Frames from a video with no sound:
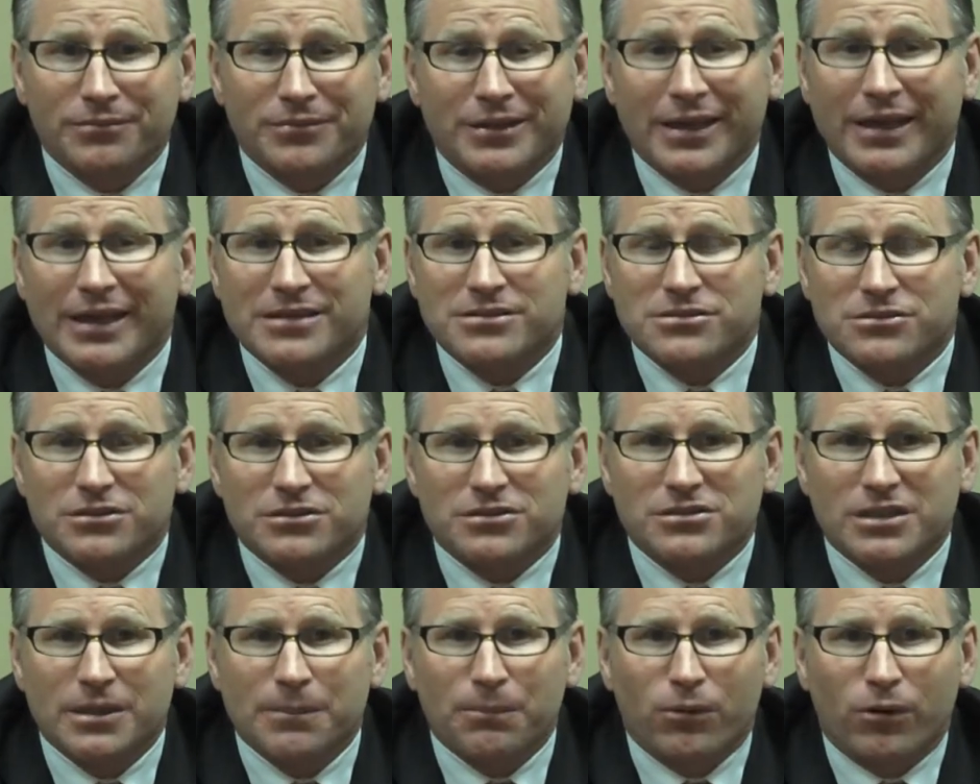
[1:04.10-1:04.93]
The answer is
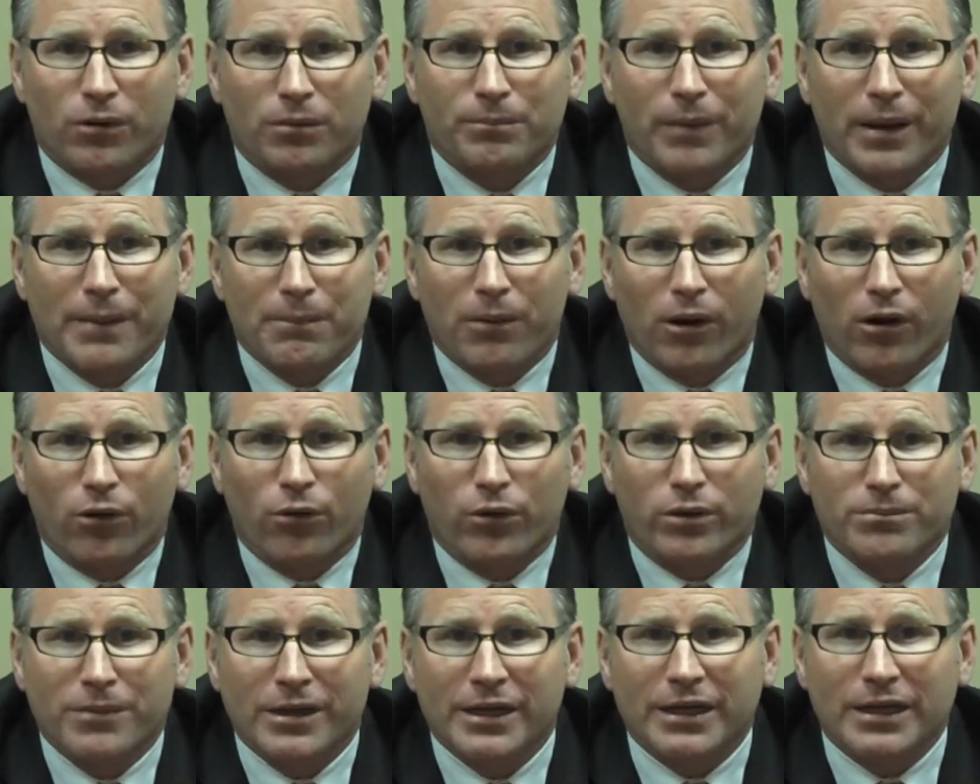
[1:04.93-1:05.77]
simple: by
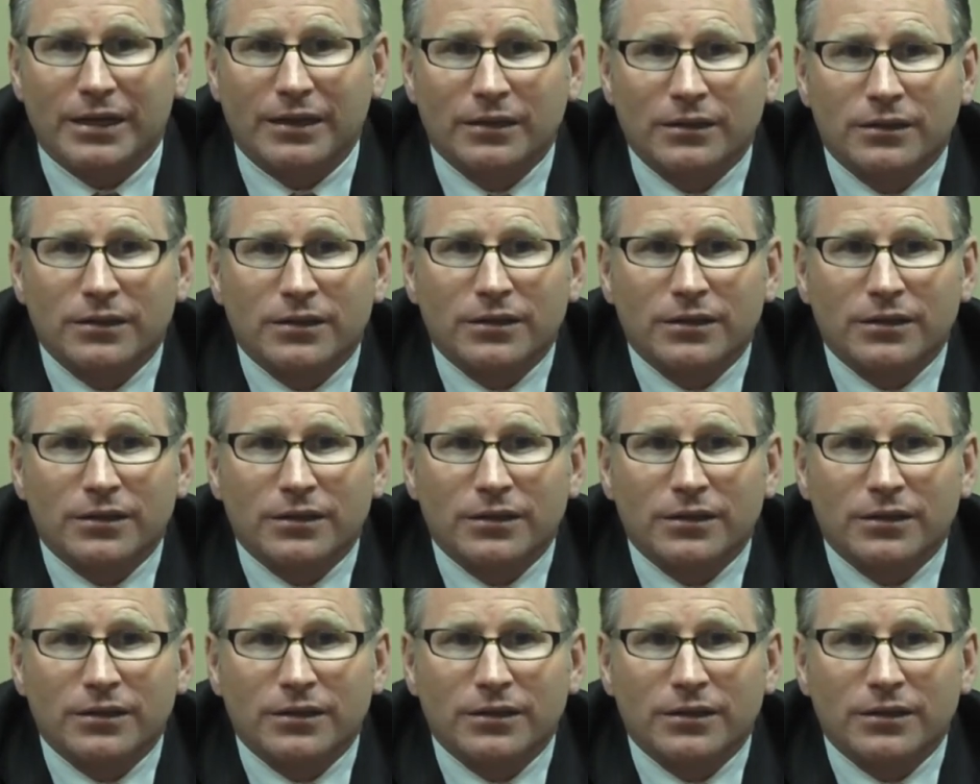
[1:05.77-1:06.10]
borrowing money.